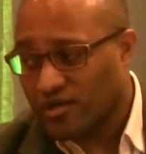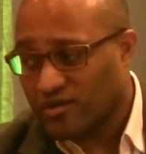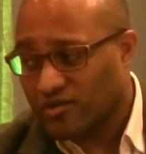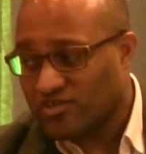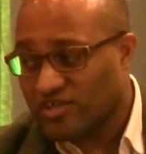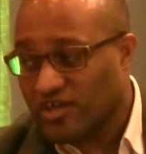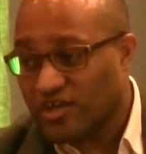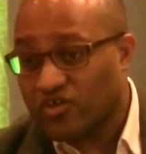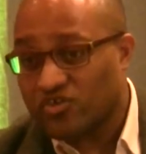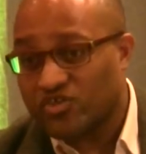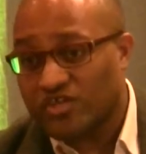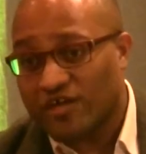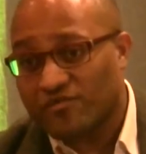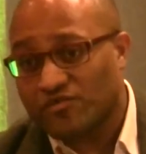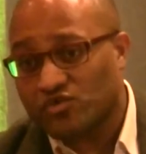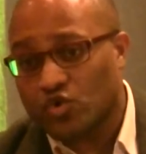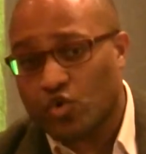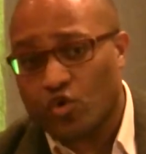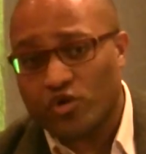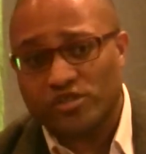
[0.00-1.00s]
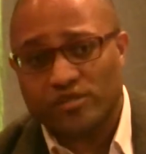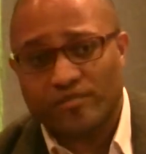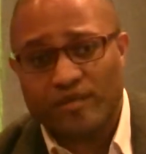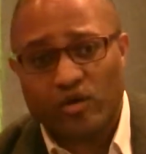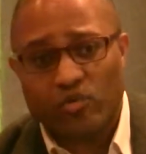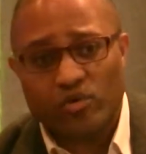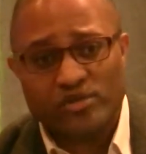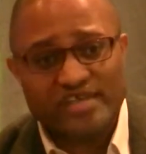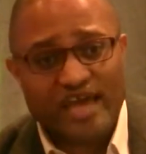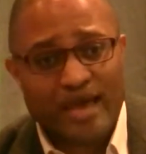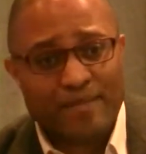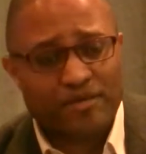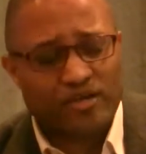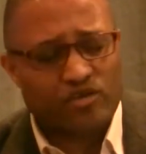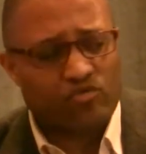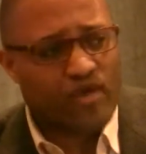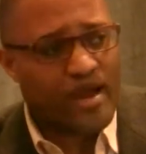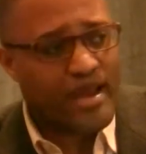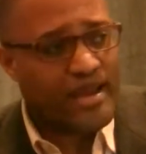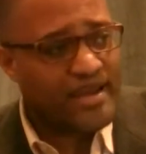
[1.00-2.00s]
You tell yourself stories about what's
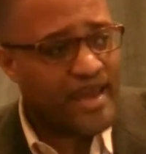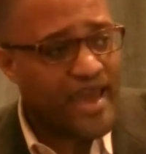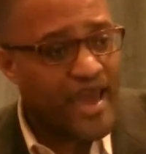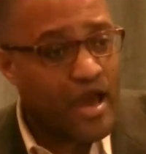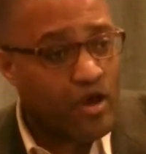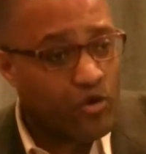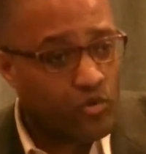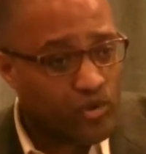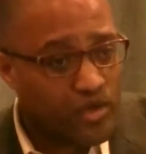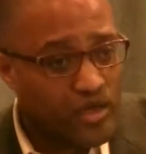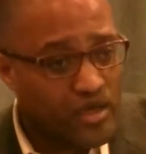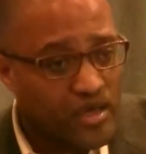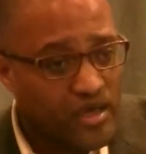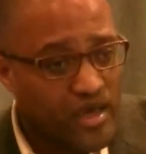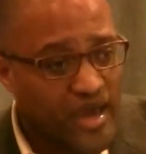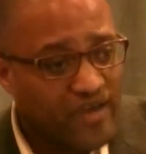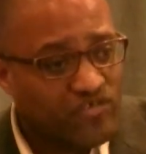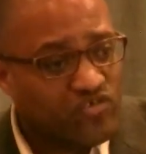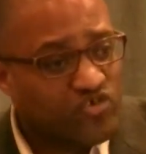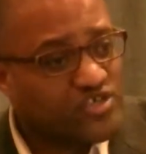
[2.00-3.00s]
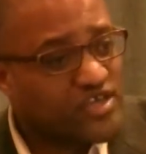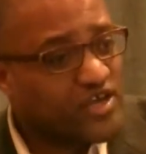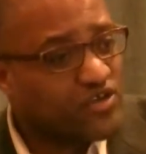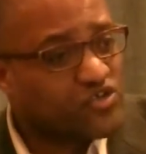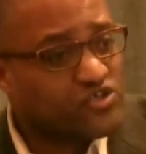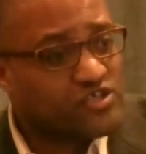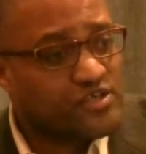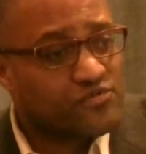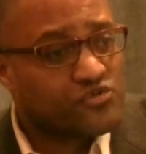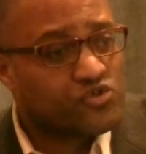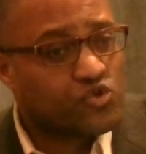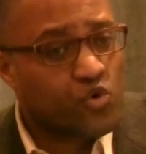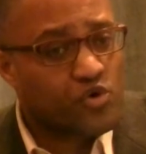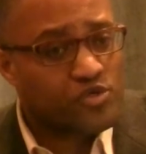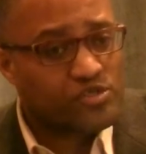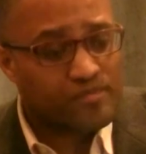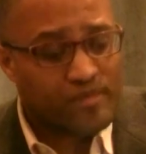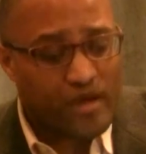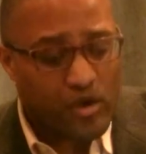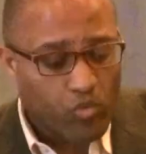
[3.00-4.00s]
happening right now. And you tell yourself
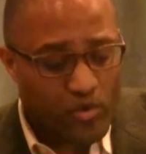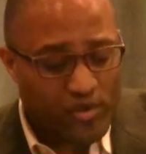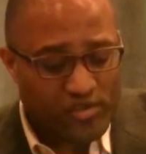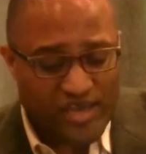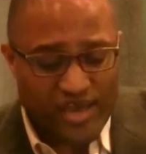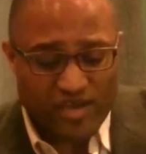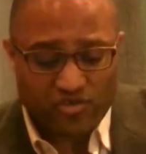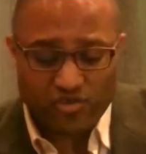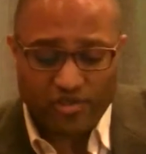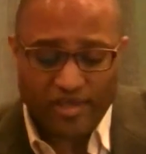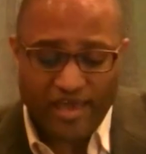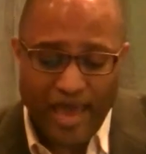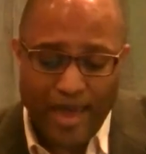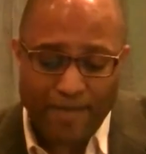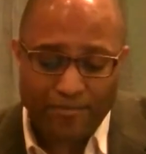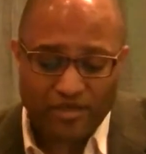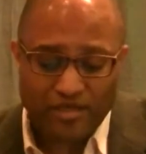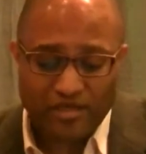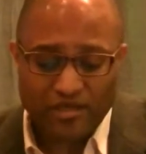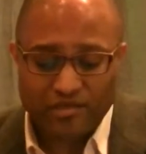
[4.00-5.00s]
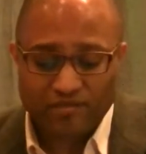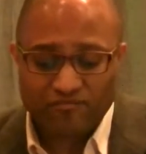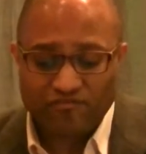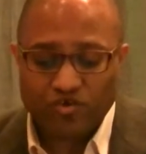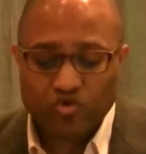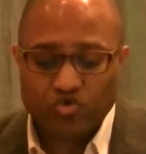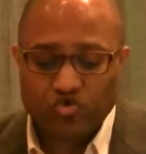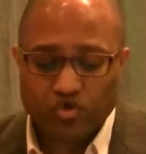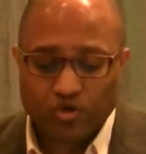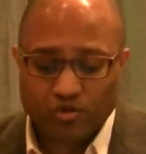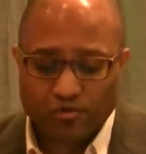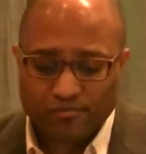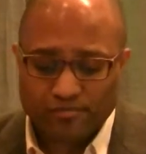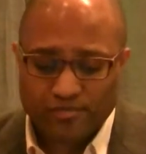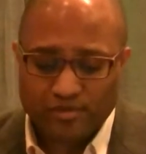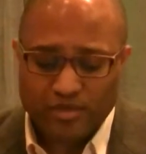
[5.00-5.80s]
stories about what's actually happening in the future.